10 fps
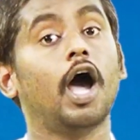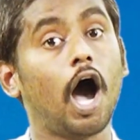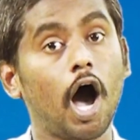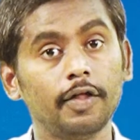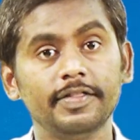
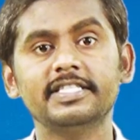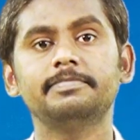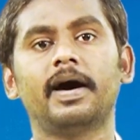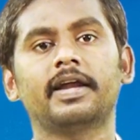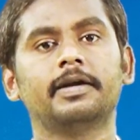On this
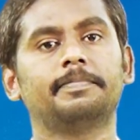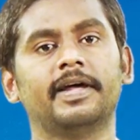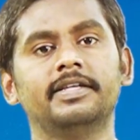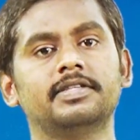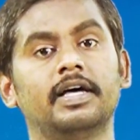market
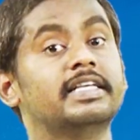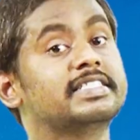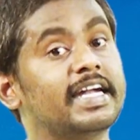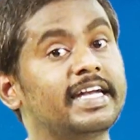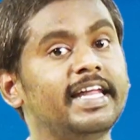price,
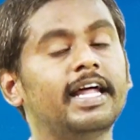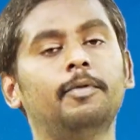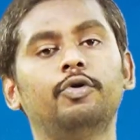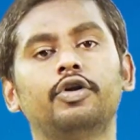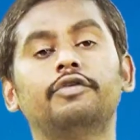certain
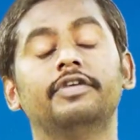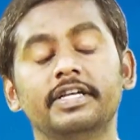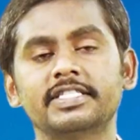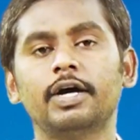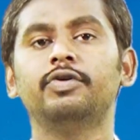amount of
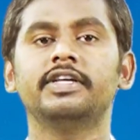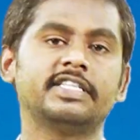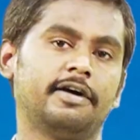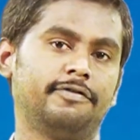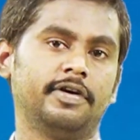discount is
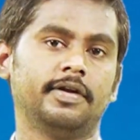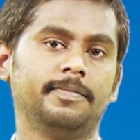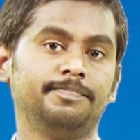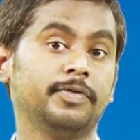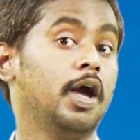offered.
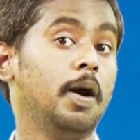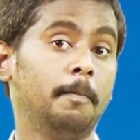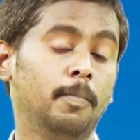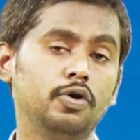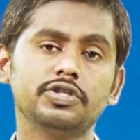
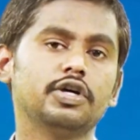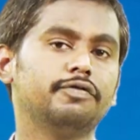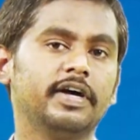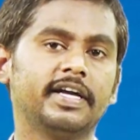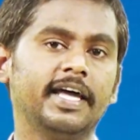Most of
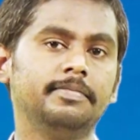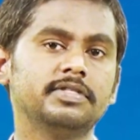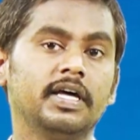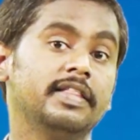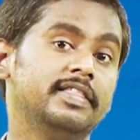the times,
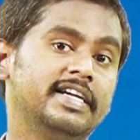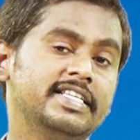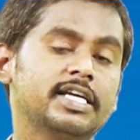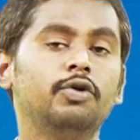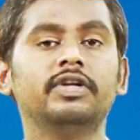the
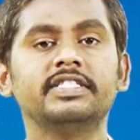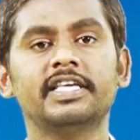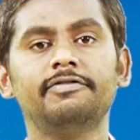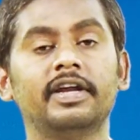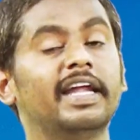discount is
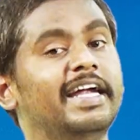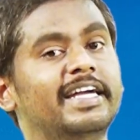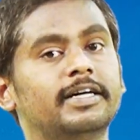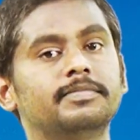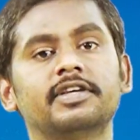given in
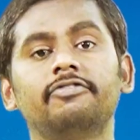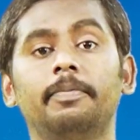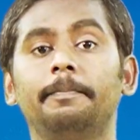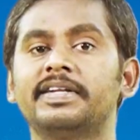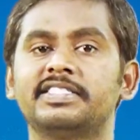terms of
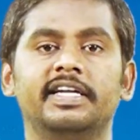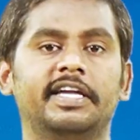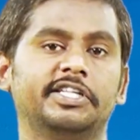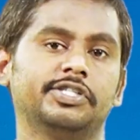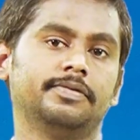
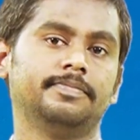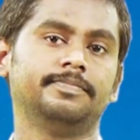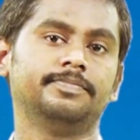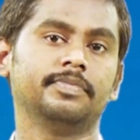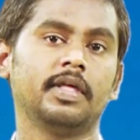percentage.
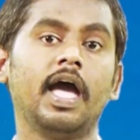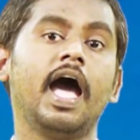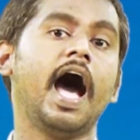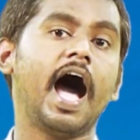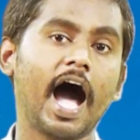
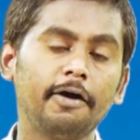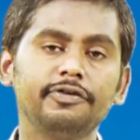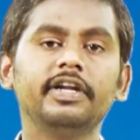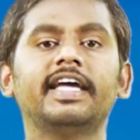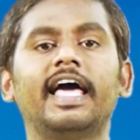After
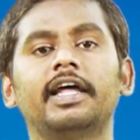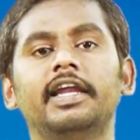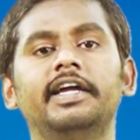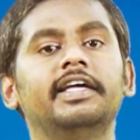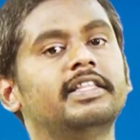
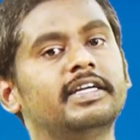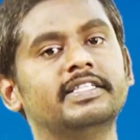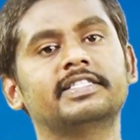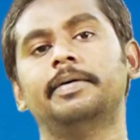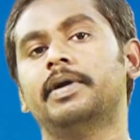calculating the
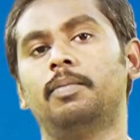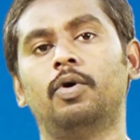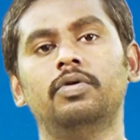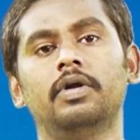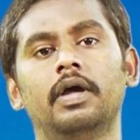discount
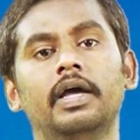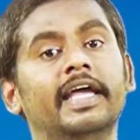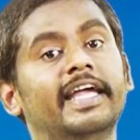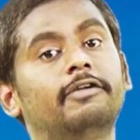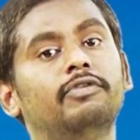amount,
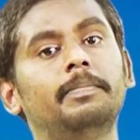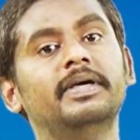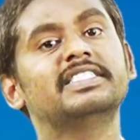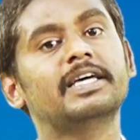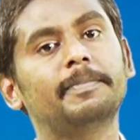it will be
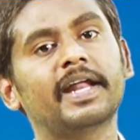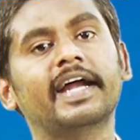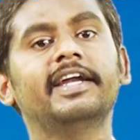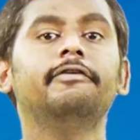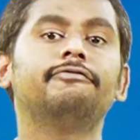
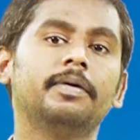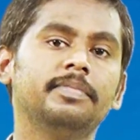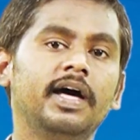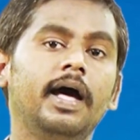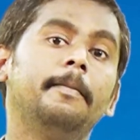subtracted from
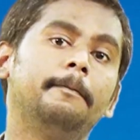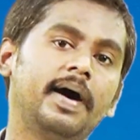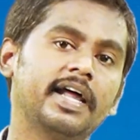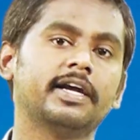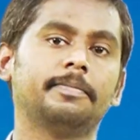the
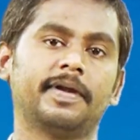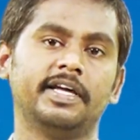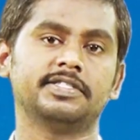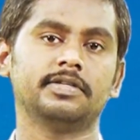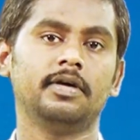market
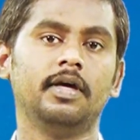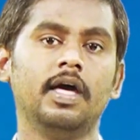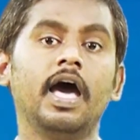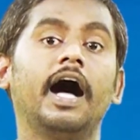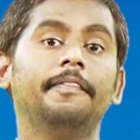price,
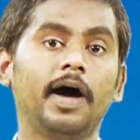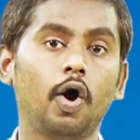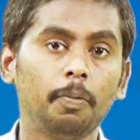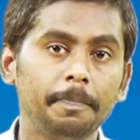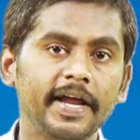and the
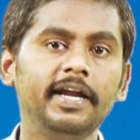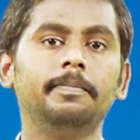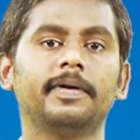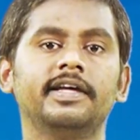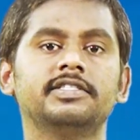obtained
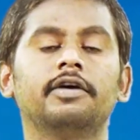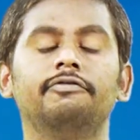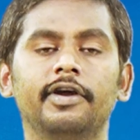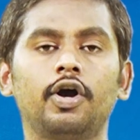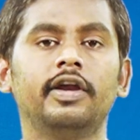price we
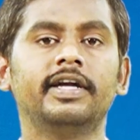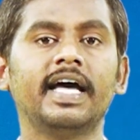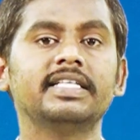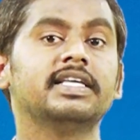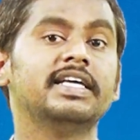call it
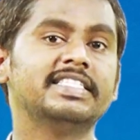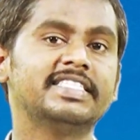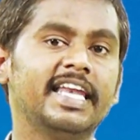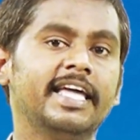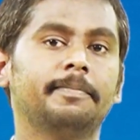as
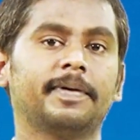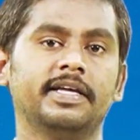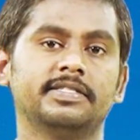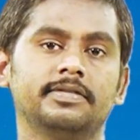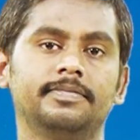selling price.